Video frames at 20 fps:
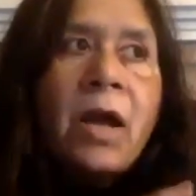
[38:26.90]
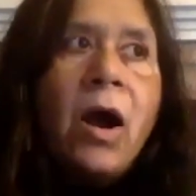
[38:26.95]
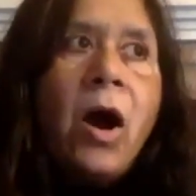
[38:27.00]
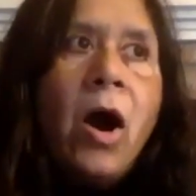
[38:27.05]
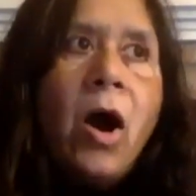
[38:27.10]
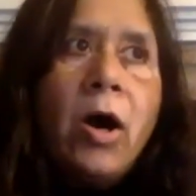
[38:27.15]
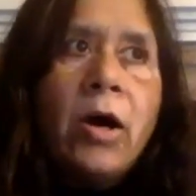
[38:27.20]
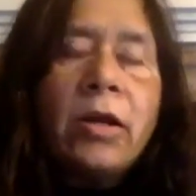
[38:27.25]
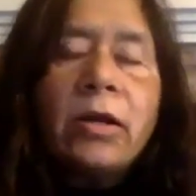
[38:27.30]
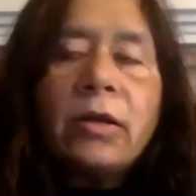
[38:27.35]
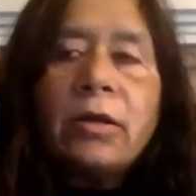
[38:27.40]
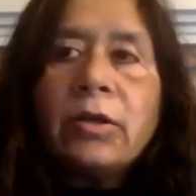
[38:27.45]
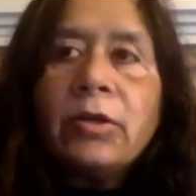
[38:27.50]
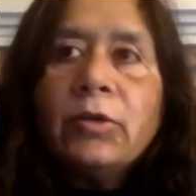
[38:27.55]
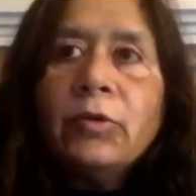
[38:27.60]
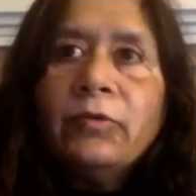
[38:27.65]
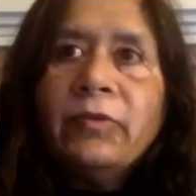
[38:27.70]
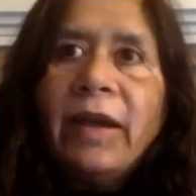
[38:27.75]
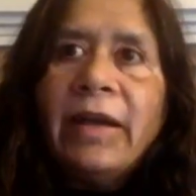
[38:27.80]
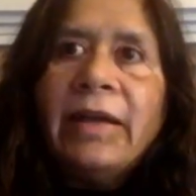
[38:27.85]
or
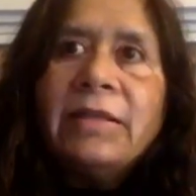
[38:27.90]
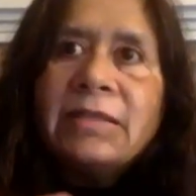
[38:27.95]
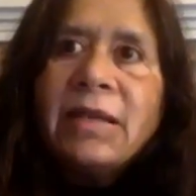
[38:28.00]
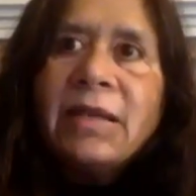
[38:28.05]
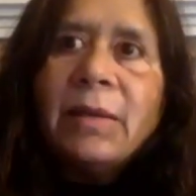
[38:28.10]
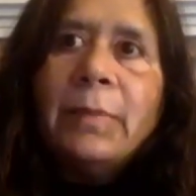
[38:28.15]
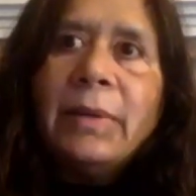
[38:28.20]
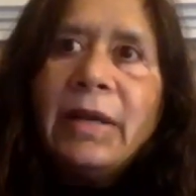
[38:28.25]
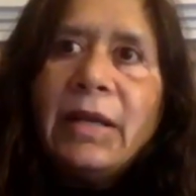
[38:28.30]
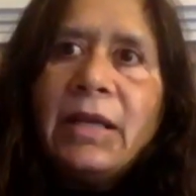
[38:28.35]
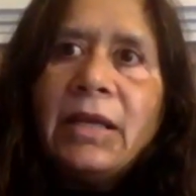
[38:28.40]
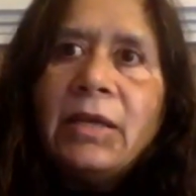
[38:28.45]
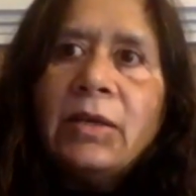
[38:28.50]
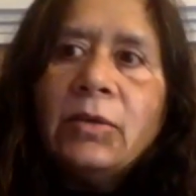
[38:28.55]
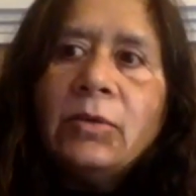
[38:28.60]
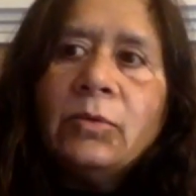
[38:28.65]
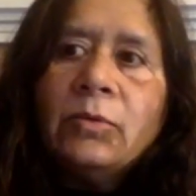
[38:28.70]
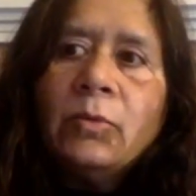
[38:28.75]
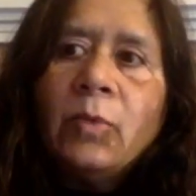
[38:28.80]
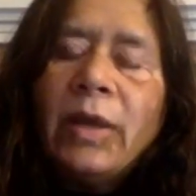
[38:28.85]
you find somebody
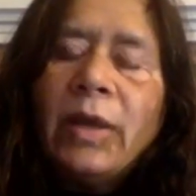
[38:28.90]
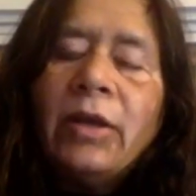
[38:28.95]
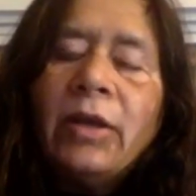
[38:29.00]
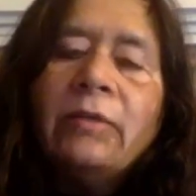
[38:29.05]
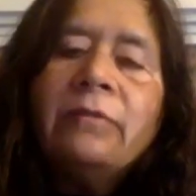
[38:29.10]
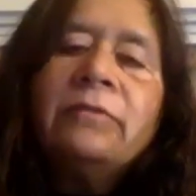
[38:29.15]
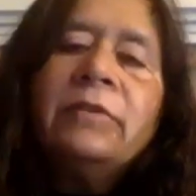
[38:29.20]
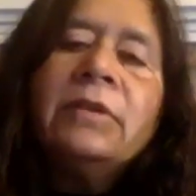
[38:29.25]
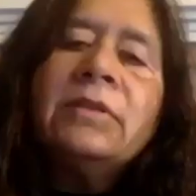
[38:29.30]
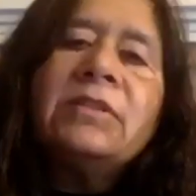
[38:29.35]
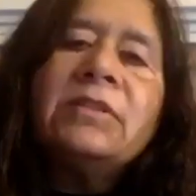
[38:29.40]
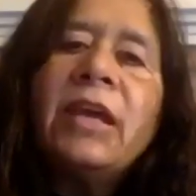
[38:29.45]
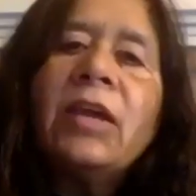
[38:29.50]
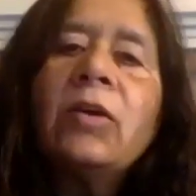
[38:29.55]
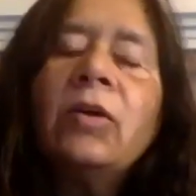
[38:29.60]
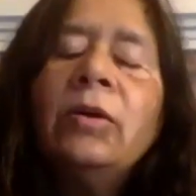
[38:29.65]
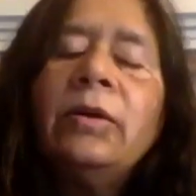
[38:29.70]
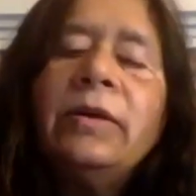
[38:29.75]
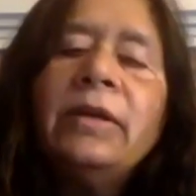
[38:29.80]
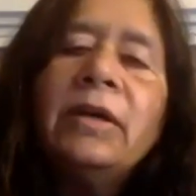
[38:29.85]
one of the
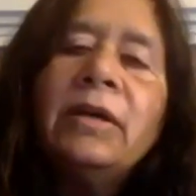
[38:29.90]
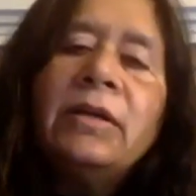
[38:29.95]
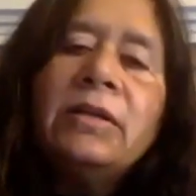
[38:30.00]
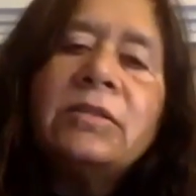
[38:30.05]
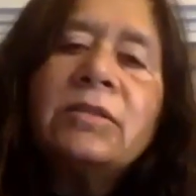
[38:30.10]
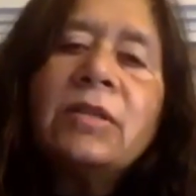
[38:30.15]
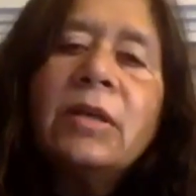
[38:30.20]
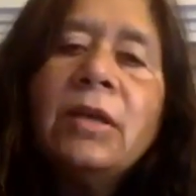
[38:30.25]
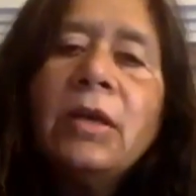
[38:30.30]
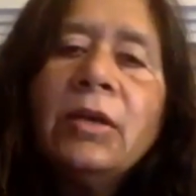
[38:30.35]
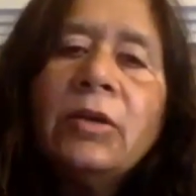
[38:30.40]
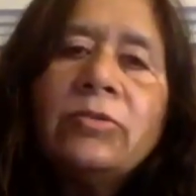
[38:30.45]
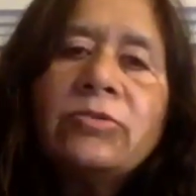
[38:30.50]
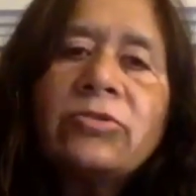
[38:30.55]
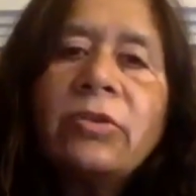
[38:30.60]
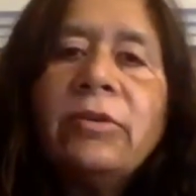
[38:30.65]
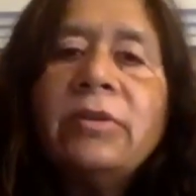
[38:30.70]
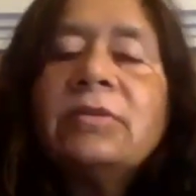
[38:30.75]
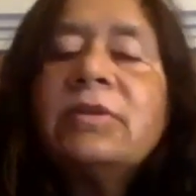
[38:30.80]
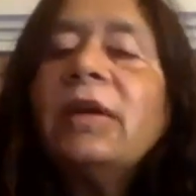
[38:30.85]
stakeholders who's
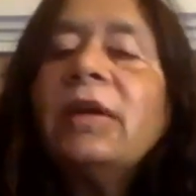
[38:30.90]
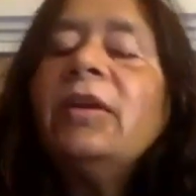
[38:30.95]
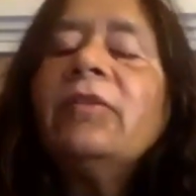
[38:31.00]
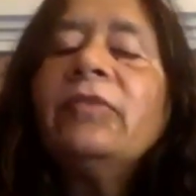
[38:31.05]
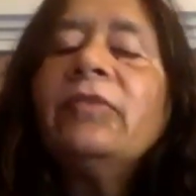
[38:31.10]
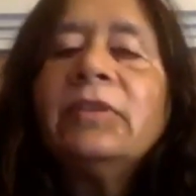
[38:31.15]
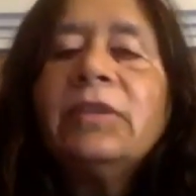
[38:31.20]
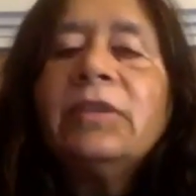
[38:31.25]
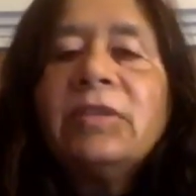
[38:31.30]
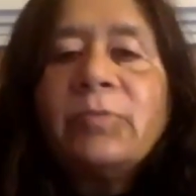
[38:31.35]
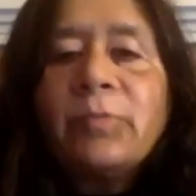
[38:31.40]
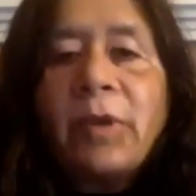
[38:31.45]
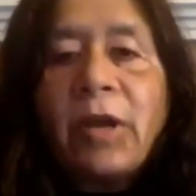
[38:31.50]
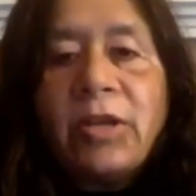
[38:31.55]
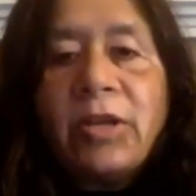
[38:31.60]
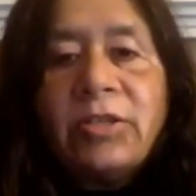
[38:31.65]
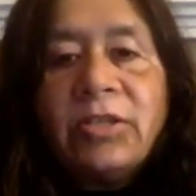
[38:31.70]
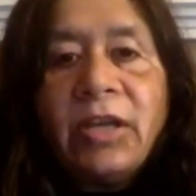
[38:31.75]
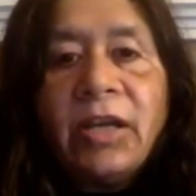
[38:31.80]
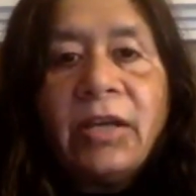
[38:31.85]
going to sign off on this
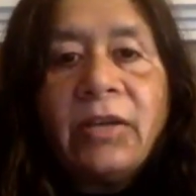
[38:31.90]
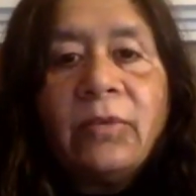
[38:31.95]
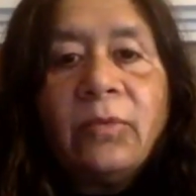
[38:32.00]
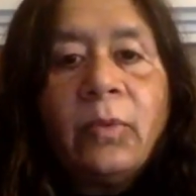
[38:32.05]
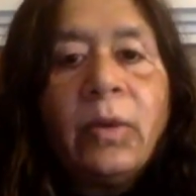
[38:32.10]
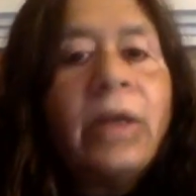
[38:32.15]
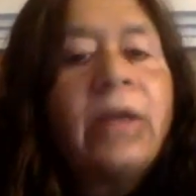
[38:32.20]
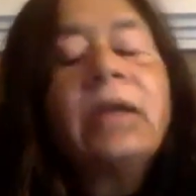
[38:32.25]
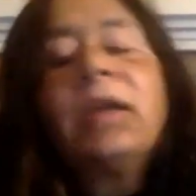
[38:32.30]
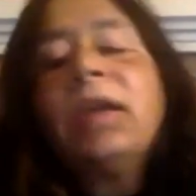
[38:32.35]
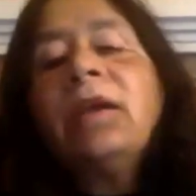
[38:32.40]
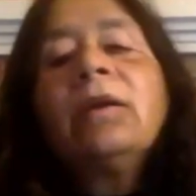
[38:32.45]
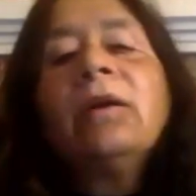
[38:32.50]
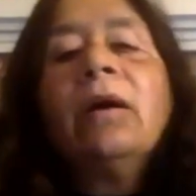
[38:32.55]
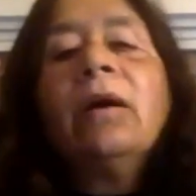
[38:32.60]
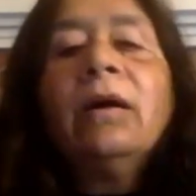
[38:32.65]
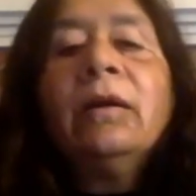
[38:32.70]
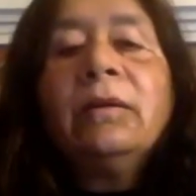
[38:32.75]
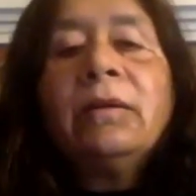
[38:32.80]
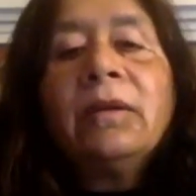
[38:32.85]
project, working
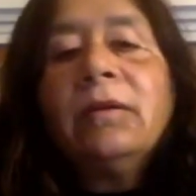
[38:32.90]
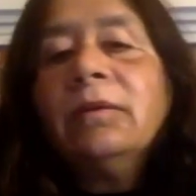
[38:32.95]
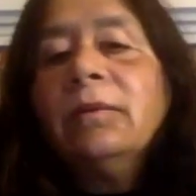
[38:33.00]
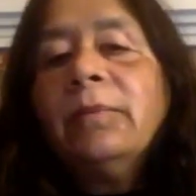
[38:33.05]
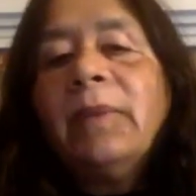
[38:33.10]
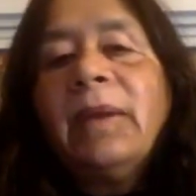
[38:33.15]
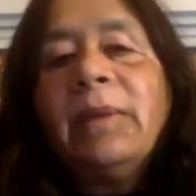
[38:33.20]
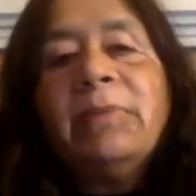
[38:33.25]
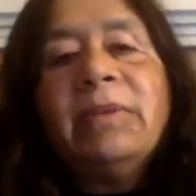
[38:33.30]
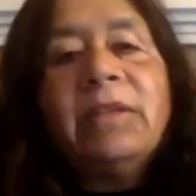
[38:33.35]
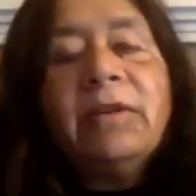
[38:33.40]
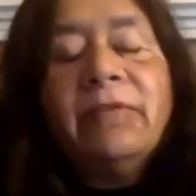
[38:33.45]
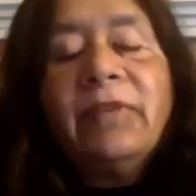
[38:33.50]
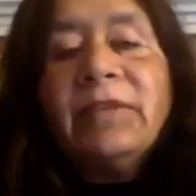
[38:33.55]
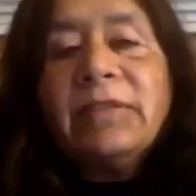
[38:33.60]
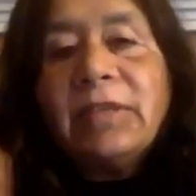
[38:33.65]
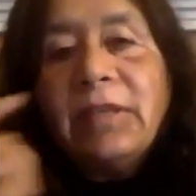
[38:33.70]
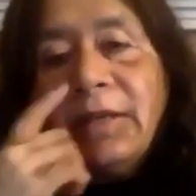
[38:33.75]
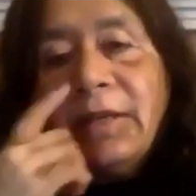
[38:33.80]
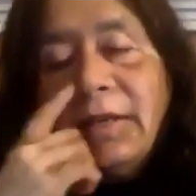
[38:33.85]
on maybe the
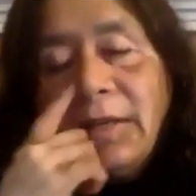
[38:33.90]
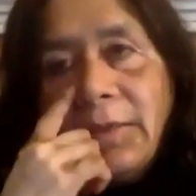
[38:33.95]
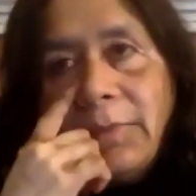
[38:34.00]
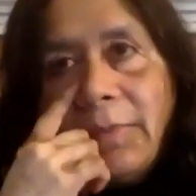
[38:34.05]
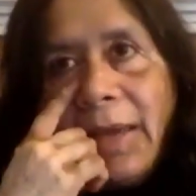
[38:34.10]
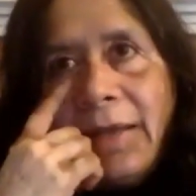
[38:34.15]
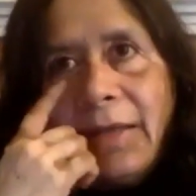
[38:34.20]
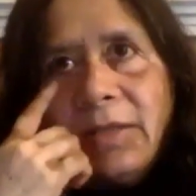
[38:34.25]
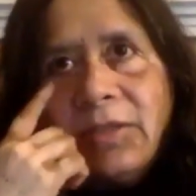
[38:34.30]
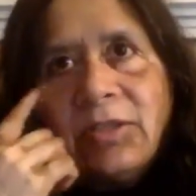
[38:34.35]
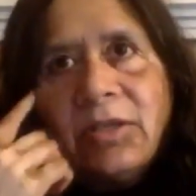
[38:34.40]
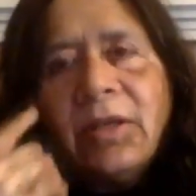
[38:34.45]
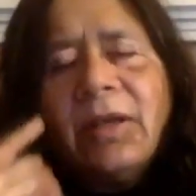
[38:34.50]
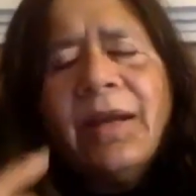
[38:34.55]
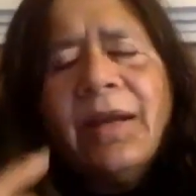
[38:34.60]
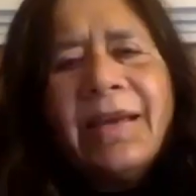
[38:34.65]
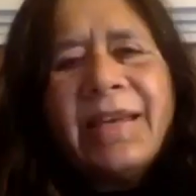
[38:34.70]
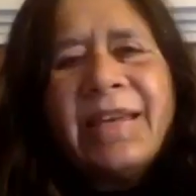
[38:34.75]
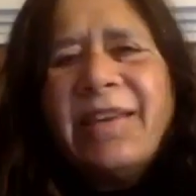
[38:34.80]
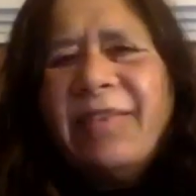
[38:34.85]
facility manager.
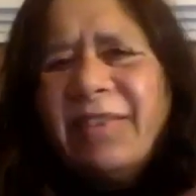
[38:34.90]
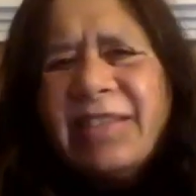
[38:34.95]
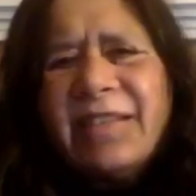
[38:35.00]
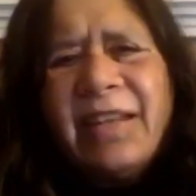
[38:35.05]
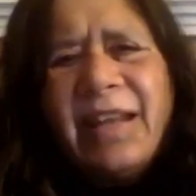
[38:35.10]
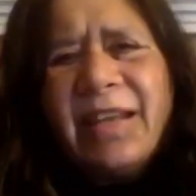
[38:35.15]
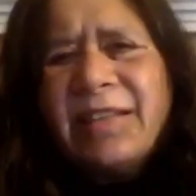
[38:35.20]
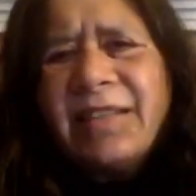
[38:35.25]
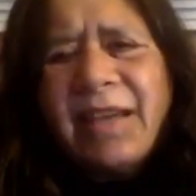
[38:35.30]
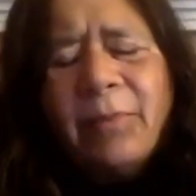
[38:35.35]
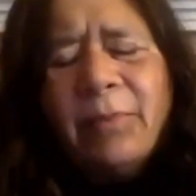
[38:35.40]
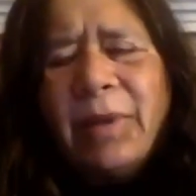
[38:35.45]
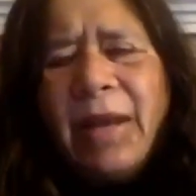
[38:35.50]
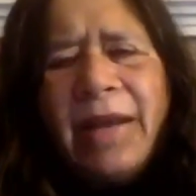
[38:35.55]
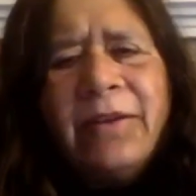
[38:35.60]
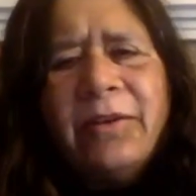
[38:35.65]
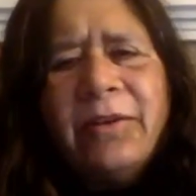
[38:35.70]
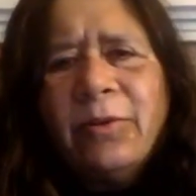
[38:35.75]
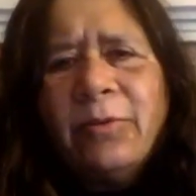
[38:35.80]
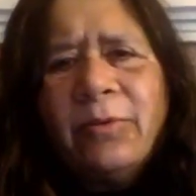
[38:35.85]
Give us an example.
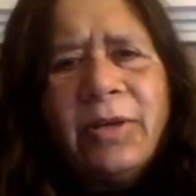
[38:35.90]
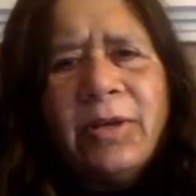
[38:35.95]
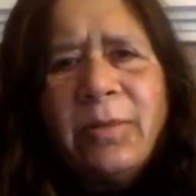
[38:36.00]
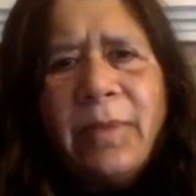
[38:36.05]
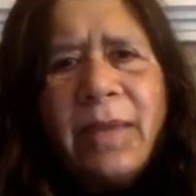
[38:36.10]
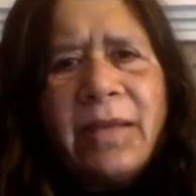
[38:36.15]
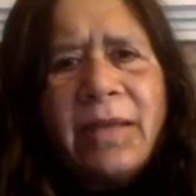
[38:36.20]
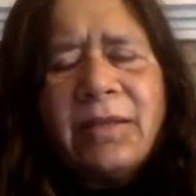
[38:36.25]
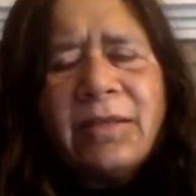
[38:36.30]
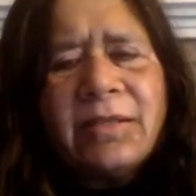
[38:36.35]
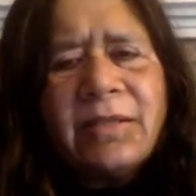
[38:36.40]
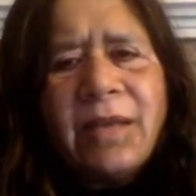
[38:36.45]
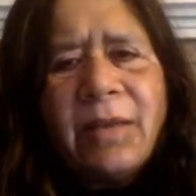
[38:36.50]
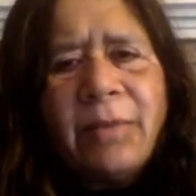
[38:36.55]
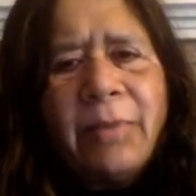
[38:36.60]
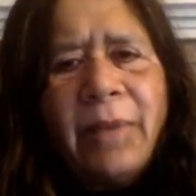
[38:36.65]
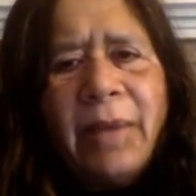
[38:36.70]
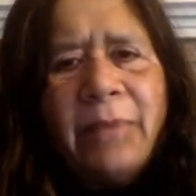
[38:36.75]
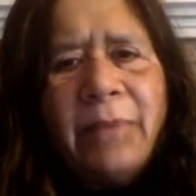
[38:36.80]
I don't want to make this up.